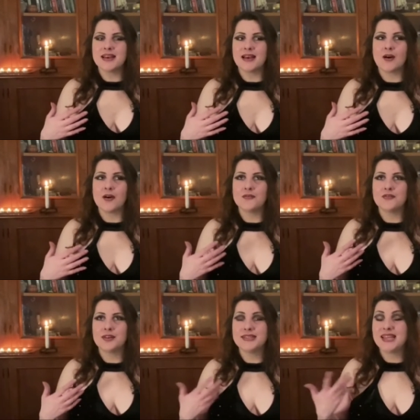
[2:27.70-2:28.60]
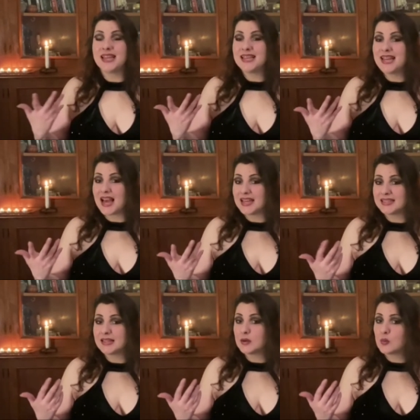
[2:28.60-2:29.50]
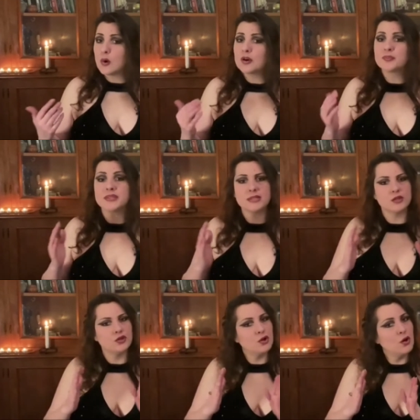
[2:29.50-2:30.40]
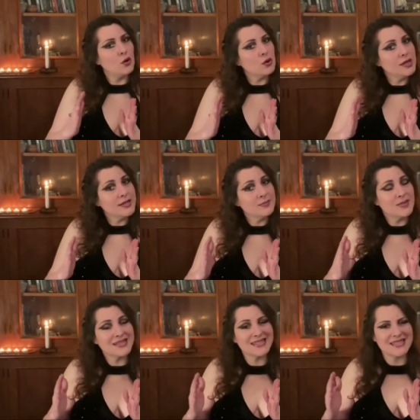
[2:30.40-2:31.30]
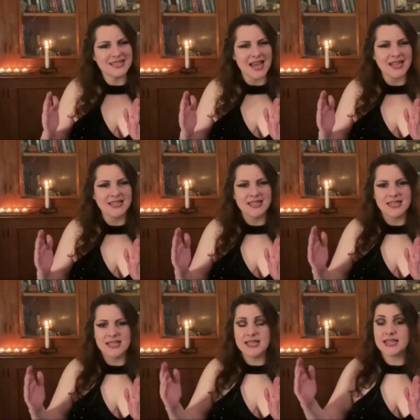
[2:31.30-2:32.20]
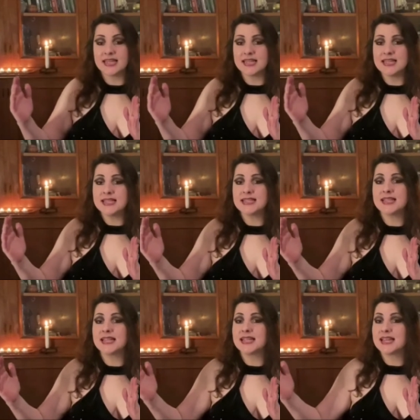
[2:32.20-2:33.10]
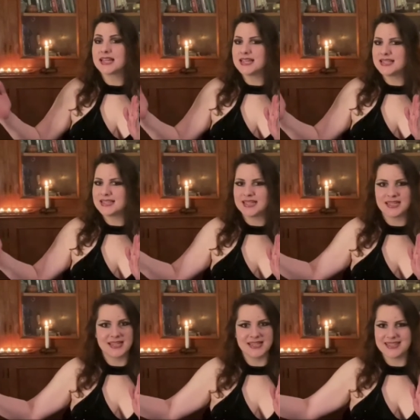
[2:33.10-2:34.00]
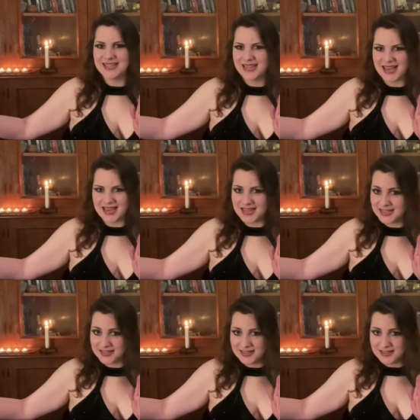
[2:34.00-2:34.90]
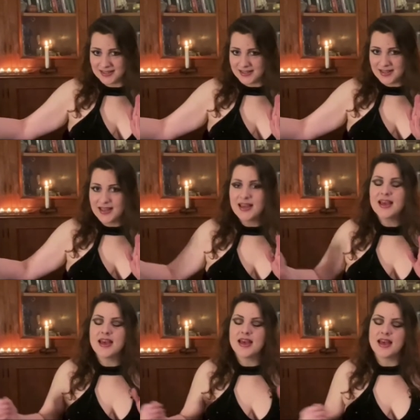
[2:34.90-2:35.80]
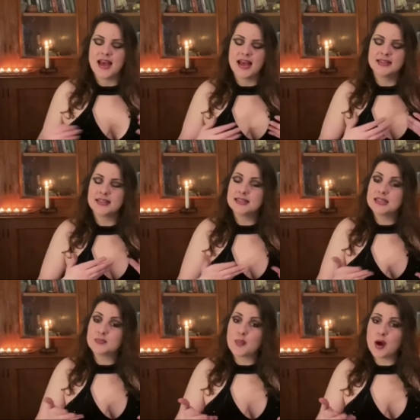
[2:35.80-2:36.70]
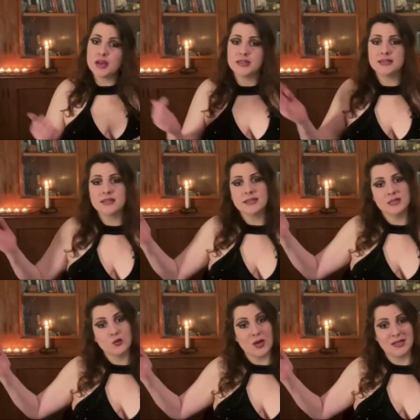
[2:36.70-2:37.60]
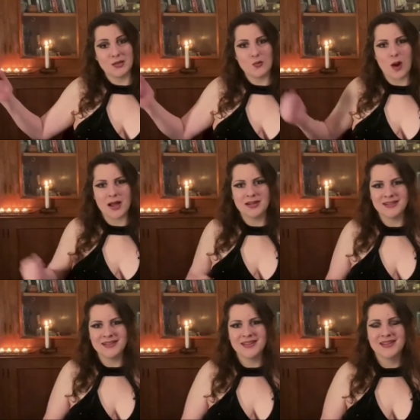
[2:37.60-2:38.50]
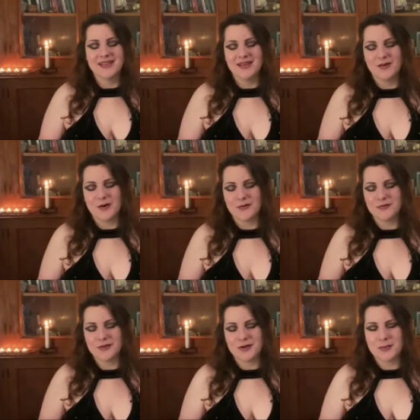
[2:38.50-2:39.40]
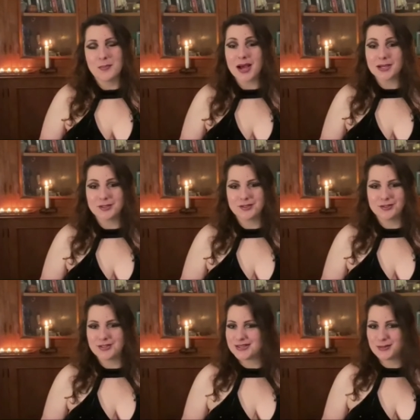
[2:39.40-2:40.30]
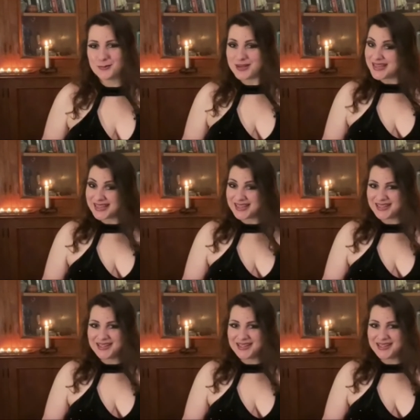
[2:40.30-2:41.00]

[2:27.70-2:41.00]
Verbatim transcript: of daylight and warmth slowly but steadily increased and increased and increased again and at this point the 21 of uh, March in just a week